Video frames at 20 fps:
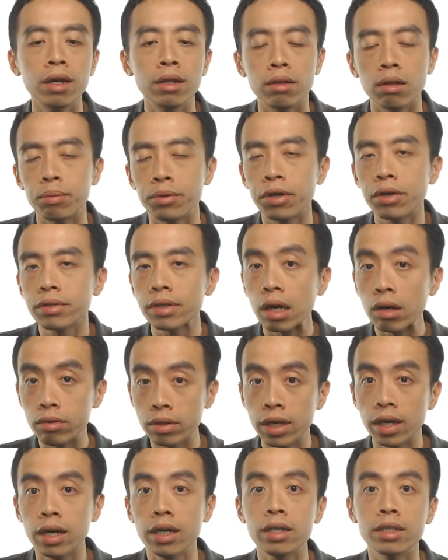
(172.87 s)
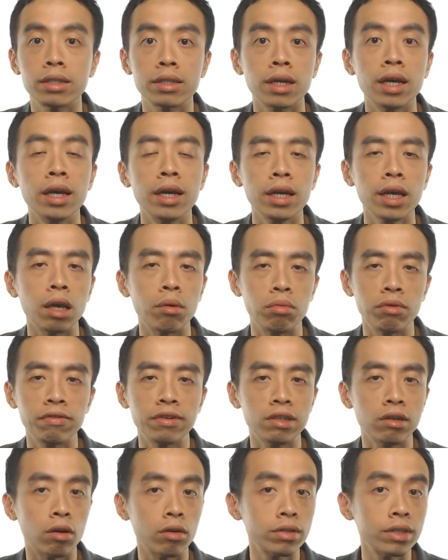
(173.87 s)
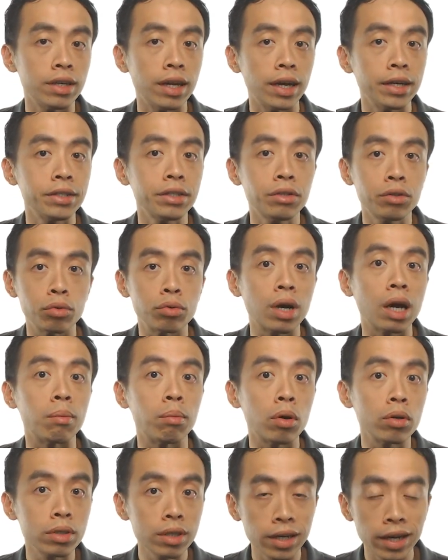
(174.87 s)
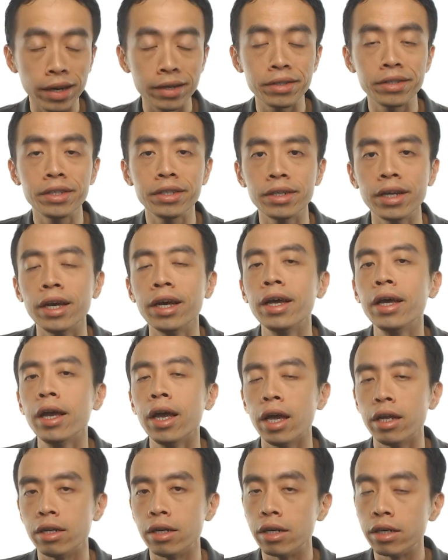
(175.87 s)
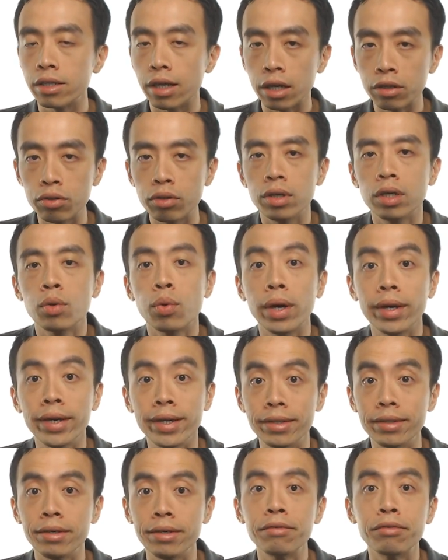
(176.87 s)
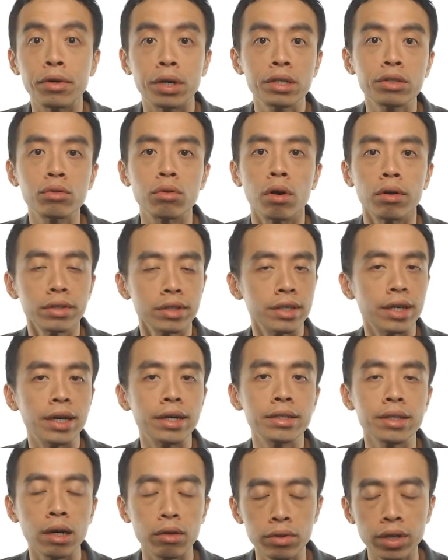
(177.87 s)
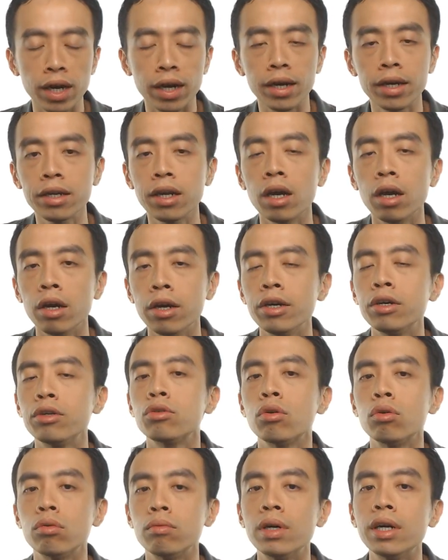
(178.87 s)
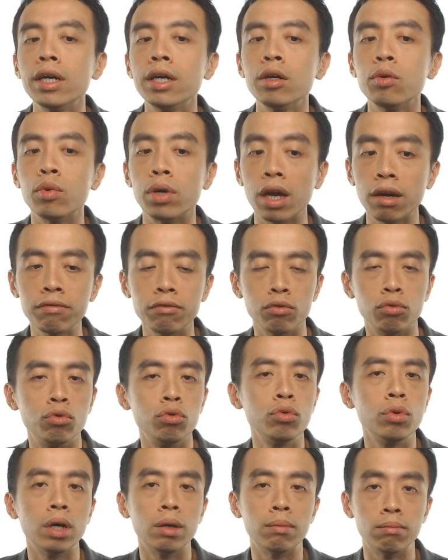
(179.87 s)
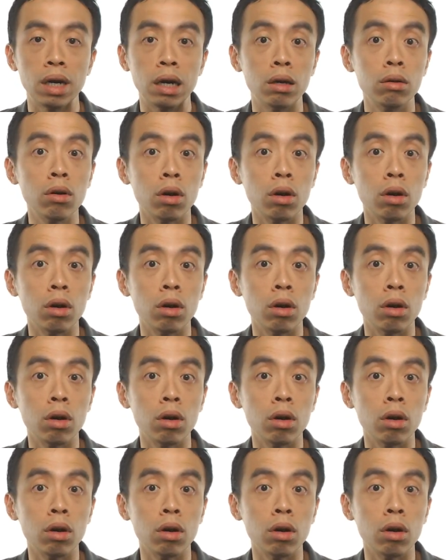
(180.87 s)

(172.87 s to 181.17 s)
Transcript: Now because aldehydes can be further oxidized to carboxylic acid, and it is actually quite easy for us to oxidize aldehyde. So we have to do a mild